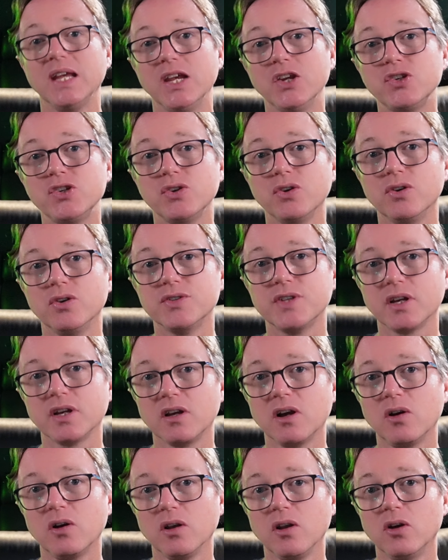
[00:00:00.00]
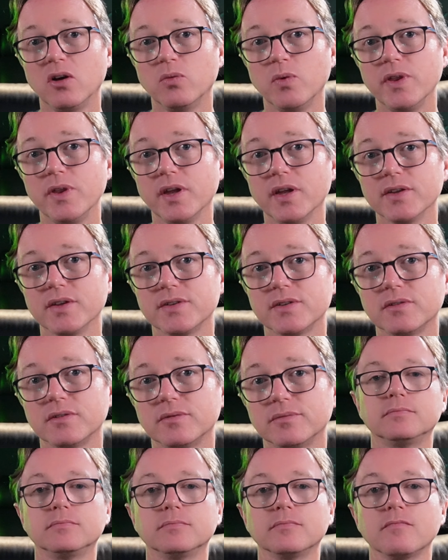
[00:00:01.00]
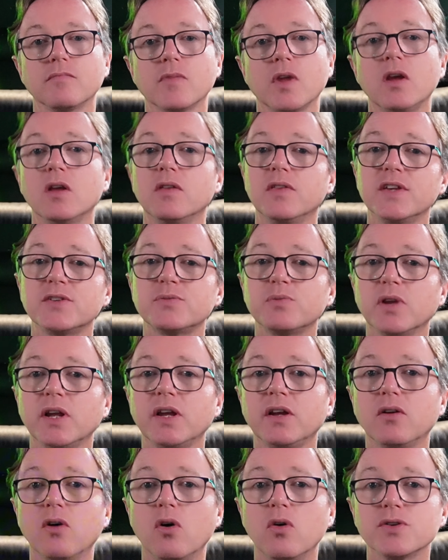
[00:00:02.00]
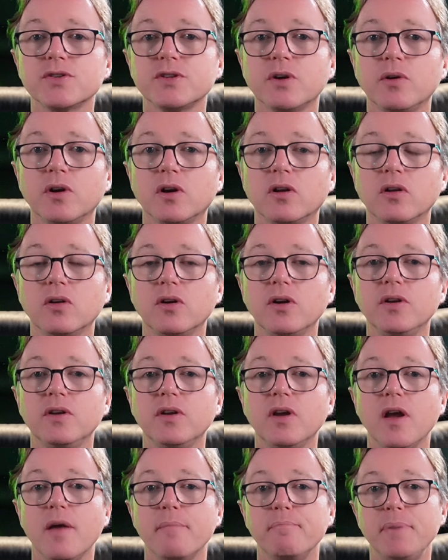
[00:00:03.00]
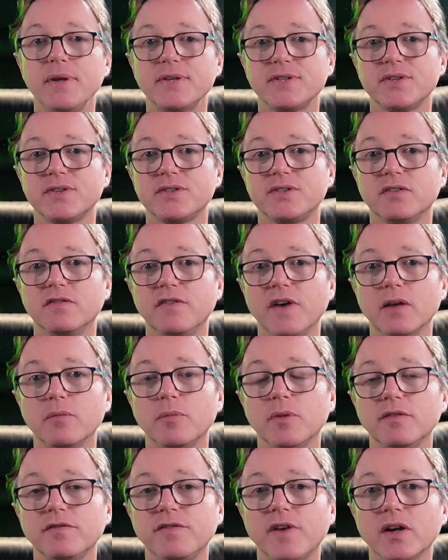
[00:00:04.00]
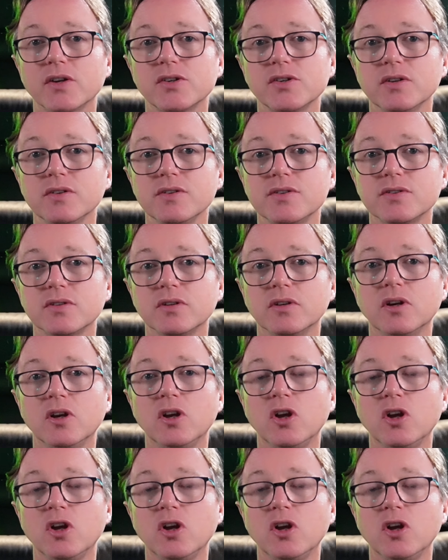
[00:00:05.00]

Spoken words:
issues that go along with it. This will also include business development functions,